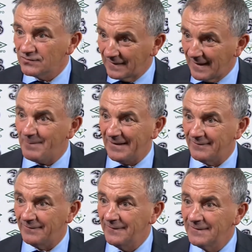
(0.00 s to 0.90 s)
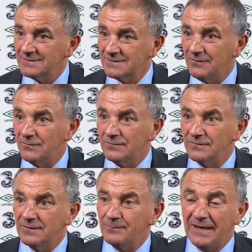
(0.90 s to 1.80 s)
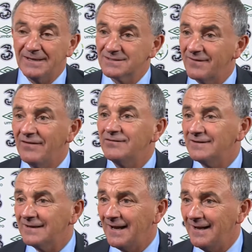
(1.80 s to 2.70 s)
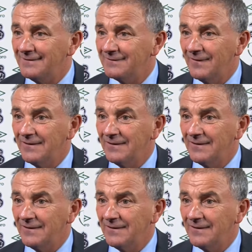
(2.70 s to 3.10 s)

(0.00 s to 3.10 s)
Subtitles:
to get better. So the players gave everything they had.